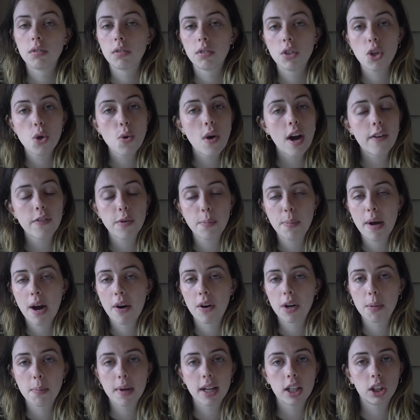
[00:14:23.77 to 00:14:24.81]
You have the
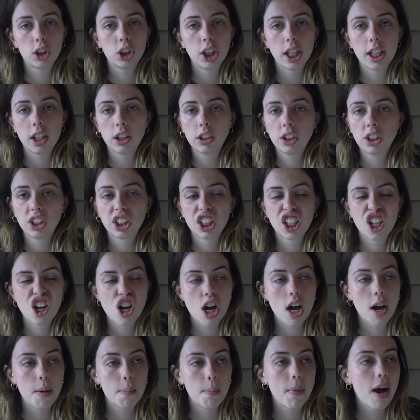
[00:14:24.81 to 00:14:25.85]
power to make a change.
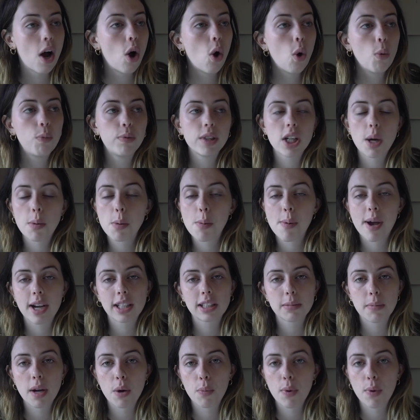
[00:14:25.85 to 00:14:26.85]
Hopefully I'll be back to my